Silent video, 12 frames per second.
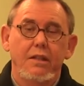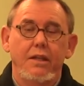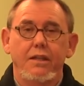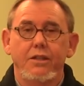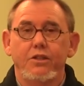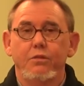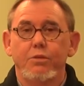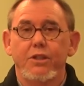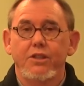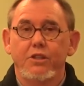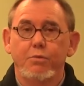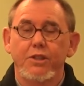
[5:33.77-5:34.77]
and it should
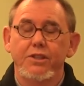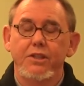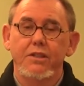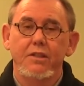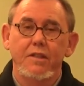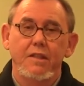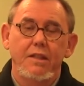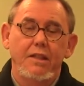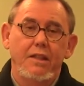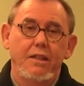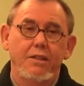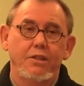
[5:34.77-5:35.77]
be explicit,
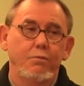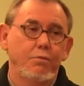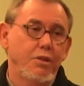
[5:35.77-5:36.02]
and it should